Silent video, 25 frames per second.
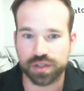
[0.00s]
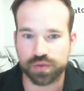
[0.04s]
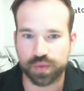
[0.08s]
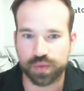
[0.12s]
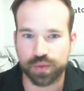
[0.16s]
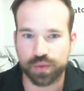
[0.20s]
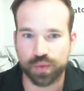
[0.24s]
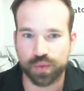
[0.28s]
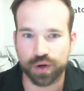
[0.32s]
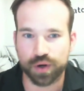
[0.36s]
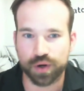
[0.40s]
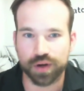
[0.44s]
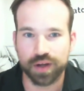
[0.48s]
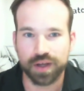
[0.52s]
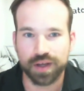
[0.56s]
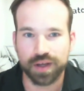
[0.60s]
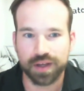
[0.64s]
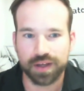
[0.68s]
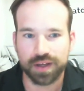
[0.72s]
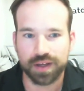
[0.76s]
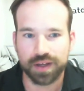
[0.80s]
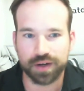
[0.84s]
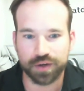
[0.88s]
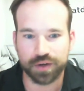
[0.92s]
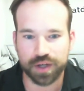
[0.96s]
We were,
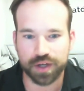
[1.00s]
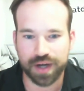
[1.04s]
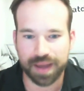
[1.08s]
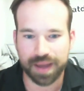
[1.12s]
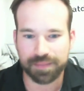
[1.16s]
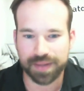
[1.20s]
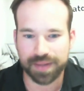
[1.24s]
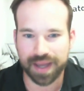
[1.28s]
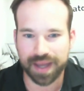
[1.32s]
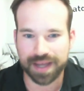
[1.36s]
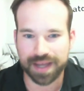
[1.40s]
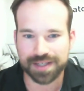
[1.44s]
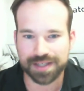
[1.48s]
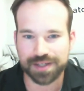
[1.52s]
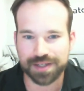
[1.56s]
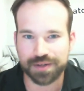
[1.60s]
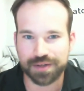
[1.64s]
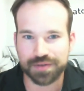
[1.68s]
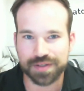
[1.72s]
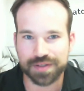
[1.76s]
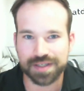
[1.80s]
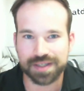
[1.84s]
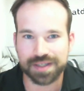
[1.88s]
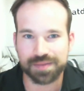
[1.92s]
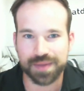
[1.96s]
you know, good MBA
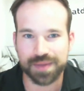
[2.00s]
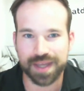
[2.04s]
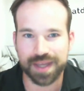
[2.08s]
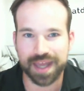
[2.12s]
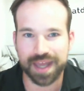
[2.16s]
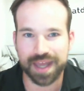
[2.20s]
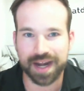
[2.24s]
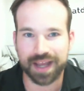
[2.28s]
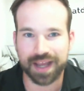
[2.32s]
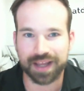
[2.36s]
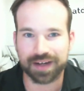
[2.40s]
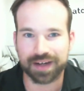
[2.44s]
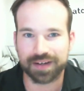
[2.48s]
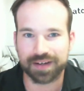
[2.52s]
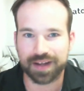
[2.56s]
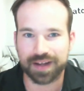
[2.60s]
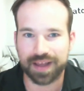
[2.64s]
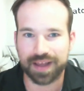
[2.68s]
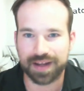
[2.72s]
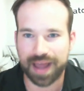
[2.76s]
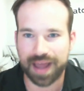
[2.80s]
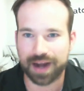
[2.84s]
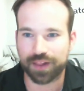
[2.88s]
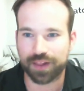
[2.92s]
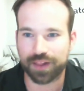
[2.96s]
students in the beginning and
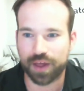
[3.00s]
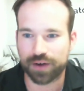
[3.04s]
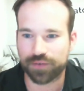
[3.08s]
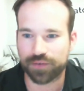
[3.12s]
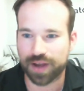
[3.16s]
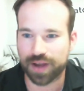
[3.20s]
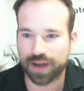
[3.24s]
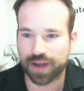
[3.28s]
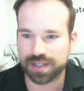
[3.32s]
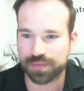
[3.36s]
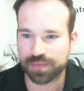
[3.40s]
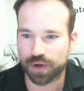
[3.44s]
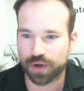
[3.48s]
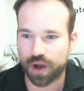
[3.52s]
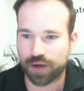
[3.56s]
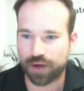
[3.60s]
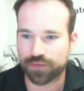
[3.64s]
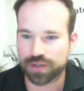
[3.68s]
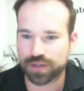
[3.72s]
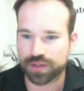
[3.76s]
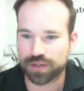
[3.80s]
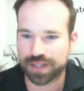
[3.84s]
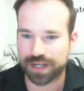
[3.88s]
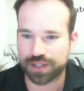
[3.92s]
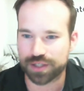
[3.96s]
had a lot of customer
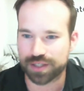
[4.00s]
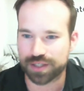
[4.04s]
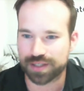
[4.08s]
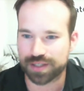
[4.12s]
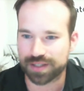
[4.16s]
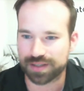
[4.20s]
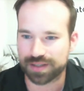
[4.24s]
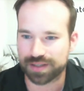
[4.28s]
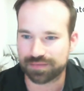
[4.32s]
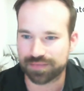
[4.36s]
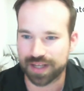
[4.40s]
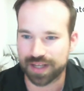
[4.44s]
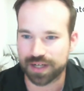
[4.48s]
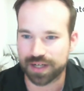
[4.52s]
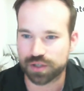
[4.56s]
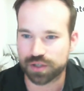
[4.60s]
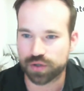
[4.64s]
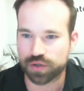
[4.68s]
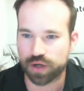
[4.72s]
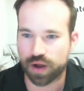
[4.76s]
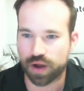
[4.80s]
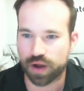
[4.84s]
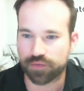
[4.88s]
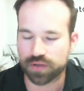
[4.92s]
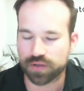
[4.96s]
conversations and industry
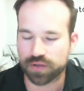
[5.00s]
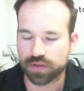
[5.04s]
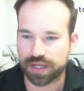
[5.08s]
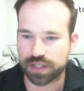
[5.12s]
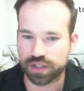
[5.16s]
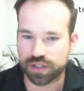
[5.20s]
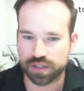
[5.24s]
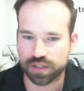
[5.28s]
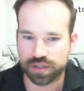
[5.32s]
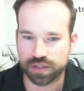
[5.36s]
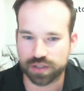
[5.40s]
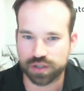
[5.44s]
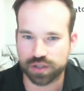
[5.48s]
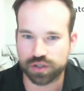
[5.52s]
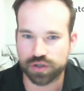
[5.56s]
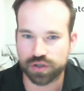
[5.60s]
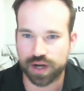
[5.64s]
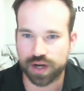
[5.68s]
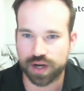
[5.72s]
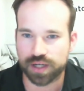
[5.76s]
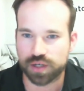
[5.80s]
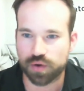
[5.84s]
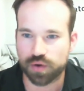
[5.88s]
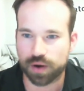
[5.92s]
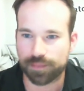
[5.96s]
conversations, and just tried
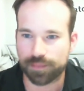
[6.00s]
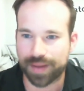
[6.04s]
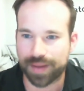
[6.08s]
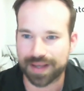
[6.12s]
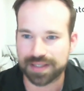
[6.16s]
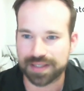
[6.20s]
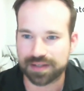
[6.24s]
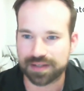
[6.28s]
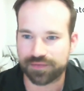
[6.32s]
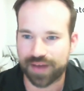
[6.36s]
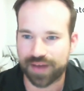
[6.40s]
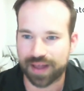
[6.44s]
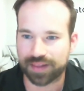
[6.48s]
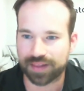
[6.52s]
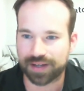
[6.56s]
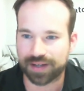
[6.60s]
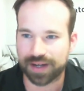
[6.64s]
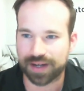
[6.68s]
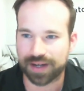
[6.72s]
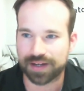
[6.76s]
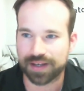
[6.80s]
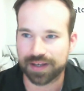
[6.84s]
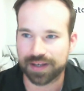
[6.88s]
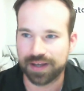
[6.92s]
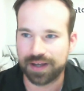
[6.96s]
to do our best to
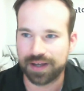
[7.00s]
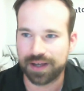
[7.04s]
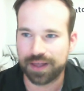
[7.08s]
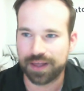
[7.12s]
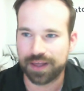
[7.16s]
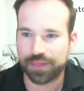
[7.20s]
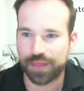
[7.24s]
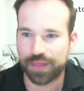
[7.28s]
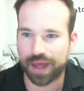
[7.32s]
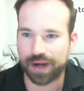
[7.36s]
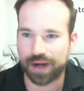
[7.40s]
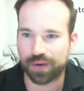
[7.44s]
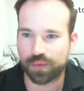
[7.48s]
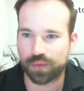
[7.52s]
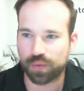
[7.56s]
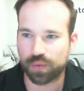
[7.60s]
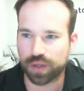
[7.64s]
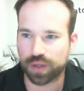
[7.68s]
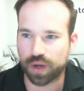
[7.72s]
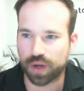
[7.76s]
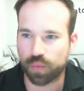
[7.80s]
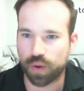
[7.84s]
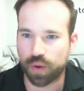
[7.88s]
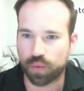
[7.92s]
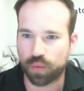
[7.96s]
validate that, you
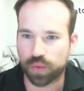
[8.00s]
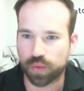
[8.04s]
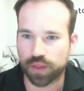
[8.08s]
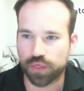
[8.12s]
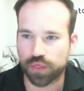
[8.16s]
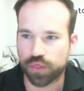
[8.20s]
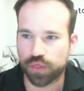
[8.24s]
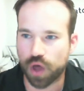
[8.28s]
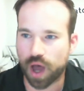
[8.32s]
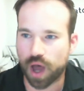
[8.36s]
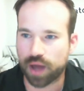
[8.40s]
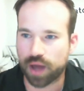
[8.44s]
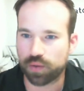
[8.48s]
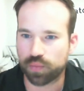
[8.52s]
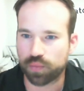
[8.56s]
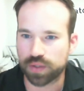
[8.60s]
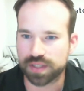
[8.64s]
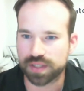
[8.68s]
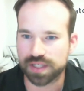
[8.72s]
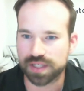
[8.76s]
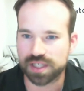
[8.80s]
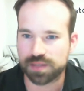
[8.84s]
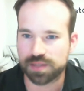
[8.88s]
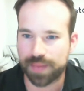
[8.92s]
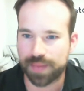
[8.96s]
know, what we thought was a
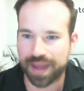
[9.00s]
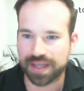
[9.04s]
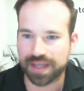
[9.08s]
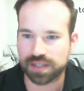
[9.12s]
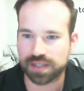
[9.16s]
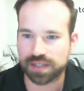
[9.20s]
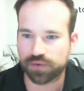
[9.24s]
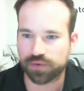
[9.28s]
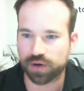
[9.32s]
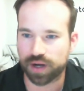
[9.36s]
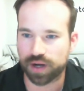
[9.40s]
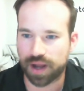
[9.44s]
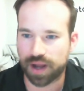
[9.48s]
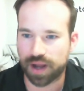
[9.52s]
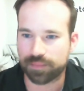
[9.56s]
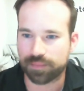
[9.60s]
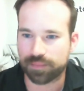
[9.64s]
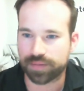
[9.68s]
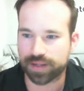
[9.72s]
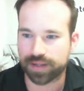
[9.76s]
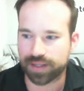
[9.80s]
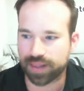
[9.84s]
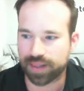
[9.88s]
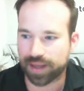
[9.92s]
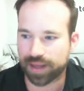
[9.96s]
space for a
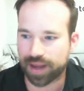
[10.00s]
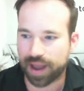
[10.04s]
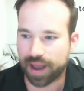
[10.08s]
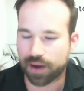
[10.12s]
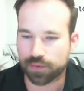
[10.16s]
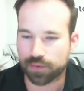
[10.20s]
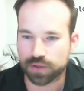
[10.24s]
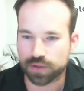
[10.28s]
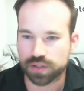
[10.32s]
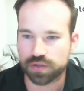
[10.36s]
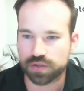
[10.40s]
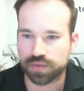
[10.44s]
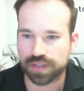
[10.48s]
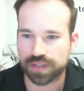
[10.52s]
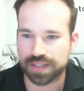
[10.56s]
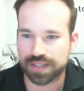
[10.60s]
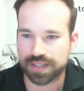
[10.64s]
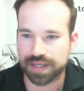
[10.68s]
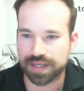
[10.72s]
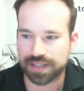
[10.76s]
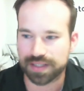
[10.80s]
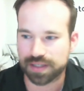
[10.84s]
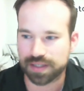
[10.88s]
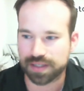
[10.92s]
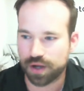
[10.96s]
company like ours to
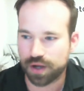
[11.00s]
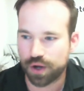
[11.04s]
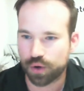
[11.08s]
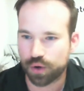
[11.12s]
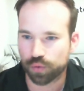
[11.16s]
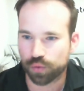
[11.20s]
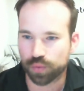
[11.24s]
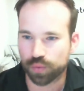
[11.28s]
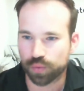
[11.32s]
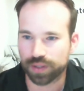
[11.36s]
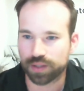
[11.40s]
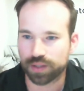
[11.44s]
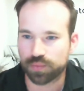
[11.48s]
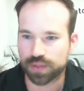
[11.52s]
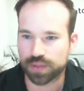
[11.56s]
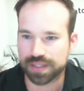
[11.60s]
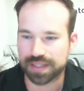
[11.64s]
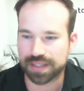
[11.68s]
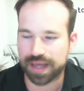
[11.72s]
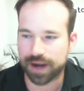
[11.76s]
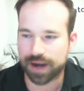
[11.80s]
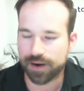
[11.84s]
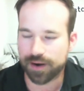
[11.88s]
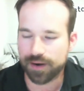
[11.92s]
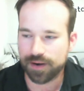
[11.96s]
exist really was
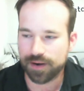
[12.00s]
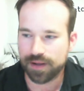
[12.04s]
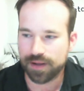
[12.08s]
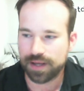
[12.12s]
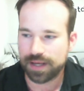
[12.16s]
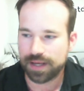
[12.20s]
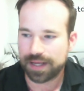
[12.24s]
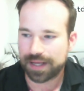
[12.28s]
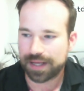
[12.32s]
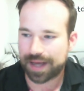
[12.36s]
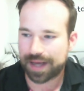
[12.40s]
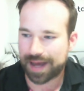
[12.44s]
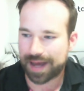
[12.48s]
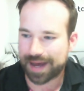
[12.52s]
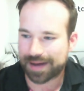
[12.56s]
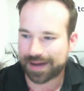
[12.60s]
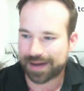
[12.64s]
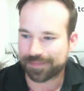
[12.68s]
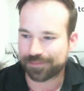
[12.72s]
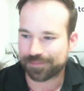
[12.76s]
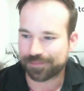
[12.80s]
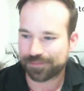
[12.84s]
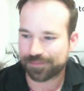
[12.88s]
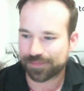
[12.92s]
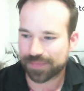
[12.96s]
there,
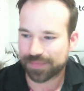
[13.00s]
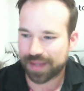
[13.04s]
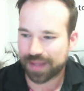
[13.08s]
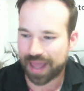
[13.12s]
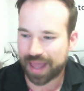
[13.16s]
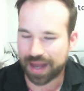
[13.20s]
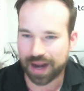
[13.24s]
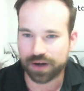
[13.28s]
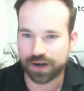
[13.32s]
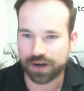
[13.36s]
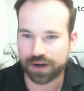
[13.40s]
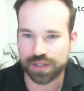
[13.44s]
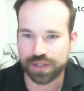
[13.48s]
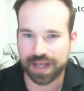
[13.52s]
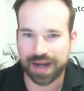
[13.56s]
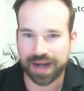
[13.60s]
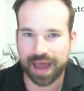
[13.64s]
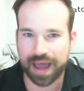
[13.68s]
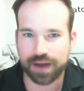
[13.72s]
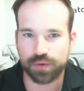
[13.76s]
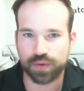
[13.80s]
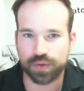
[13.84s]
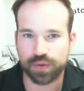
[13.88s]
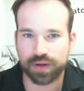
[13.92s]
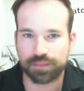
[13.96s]
and understand how
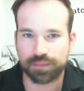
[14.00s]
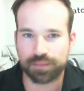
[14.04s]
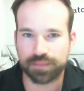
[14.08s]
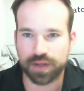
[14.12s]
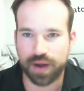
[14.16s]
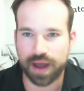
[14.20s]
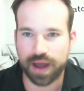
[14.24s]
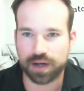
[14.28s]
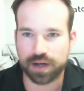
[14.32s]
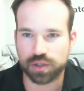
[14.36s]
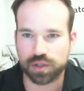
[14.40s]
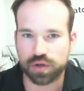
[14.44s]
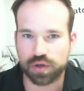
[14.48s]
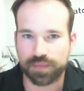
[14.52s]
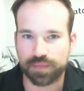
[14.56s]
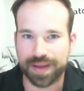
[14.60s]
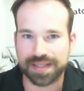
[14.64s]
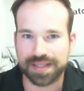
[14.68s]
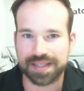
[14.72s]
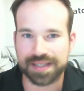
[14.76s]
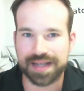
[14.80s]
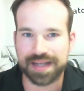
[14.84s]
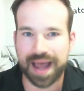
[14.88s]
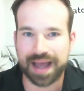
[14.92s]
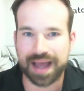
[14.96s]
to sort of best
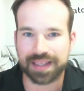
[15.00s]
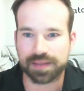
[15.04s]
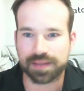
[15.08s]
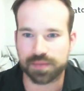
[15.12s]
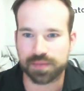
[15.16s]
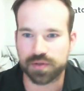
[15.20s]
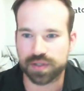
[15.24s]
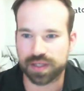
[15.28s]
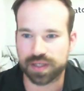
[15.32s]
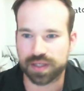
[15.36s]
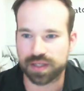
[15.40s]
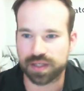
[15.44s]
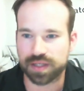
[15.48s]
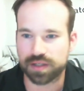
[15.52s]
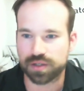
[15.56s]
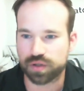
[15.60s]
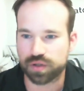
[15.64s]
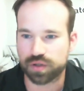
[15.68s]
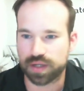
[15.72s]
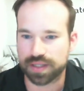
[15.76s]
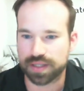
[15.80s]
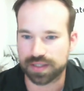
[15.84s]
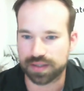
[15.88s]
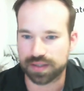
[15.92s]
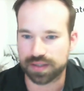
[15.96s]
attack the music industry
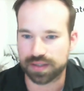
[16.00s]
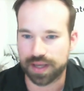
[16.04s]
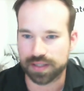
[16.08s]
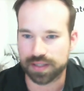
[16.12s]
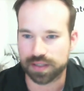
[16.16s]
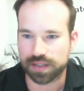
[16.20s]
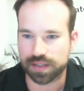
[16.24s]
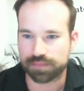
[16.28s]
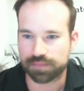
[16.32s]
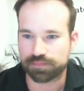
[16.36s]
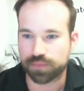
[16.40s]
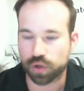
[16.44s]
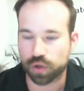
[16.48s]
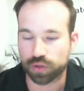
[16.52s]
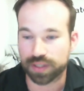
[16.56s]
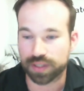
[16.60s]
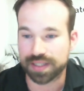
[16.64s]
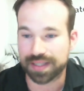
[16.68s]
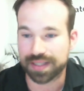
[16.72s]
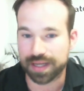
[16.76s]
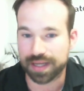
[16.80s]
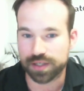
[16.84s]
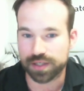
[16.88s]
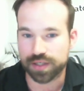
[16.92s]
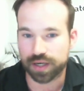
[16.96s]
as a early
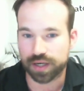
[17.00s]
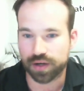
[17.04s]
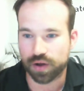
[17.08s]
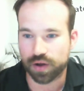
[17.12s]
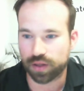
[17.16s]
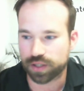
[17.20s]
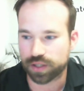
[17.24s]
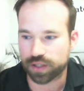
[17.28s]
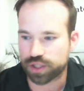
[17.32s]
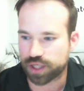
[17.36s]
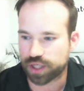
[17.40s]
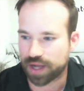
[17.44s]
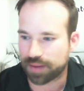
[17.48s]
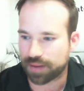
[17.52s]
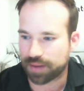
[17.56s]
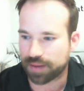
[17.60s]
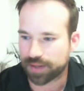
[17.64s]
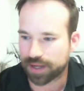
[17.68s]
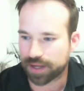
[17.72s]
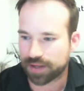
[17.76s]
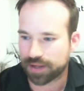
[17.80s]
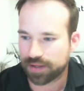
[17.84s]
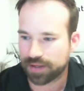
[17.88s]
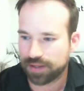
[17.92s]
stage technology company.